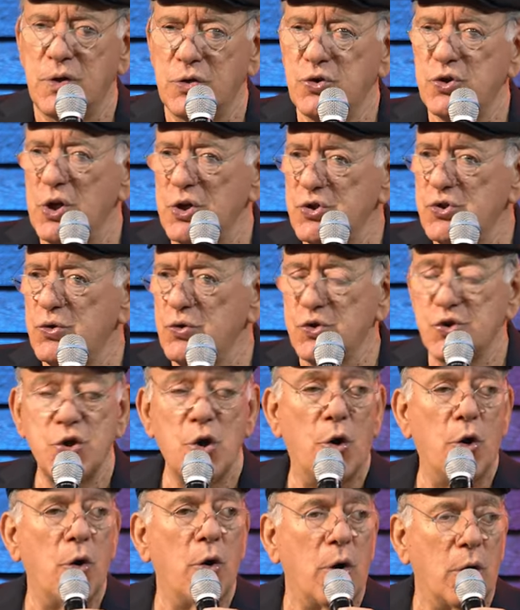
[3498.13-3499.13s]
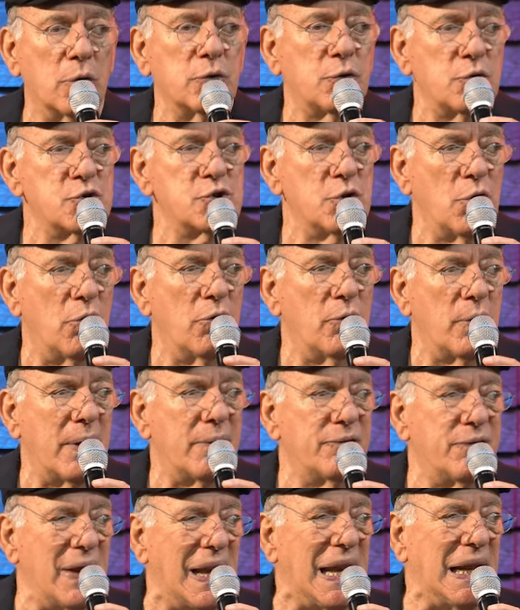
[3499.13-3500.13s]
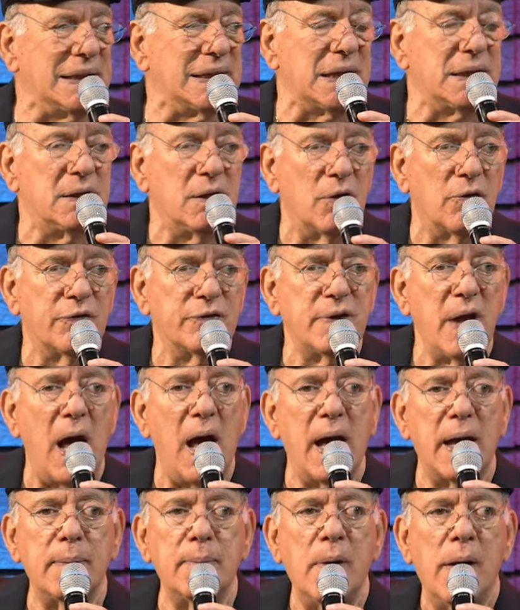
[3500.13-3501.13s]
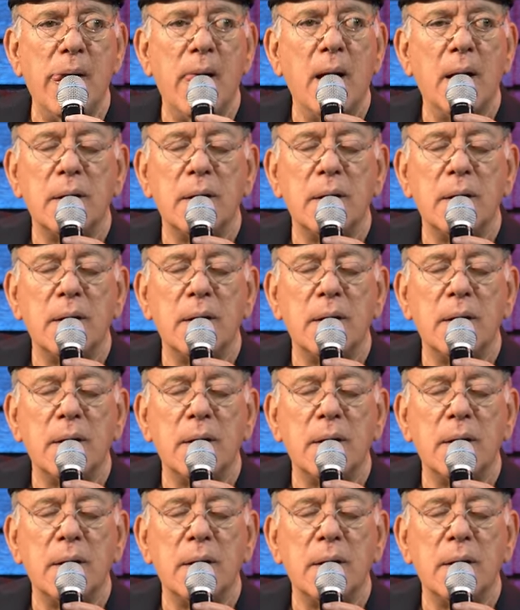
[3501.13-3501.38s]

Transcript: just to show or to show validity of time.